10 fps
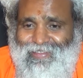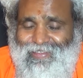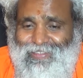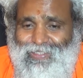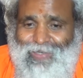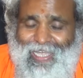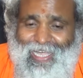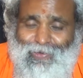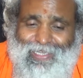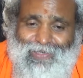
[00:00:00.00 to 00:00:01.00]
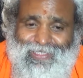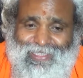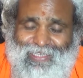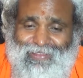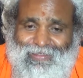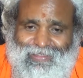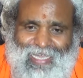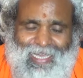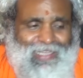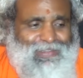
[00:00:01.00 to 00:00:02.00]
So how can you say that
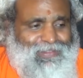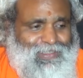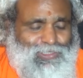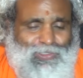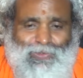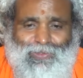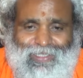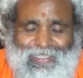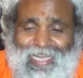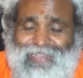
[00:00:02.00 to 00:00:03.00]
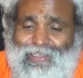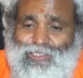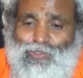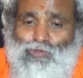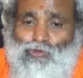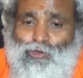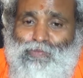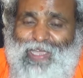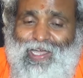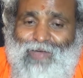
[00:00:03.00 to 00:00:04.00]
tada drashtu
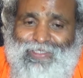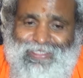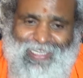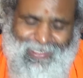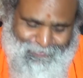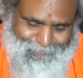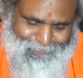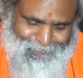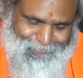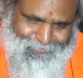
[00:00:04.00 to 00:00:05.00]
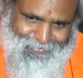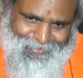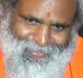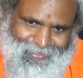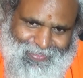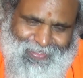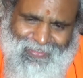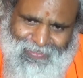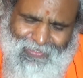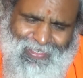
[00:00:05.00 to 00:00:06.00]
swarupe avasthana?
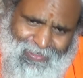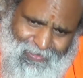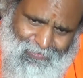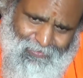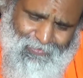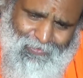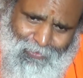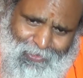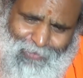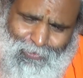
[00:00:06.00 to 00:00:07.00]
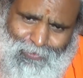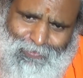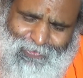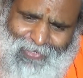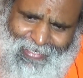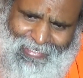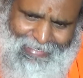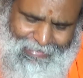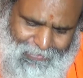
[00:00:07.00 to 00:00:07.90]
So here we have to be very clear.